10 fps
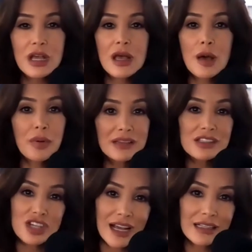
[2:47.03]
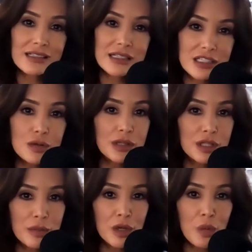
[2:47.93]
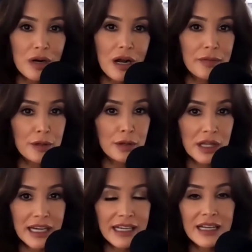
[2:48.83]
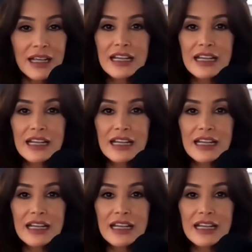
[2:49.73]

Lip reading: but the Giants did do a little bit of work on their line.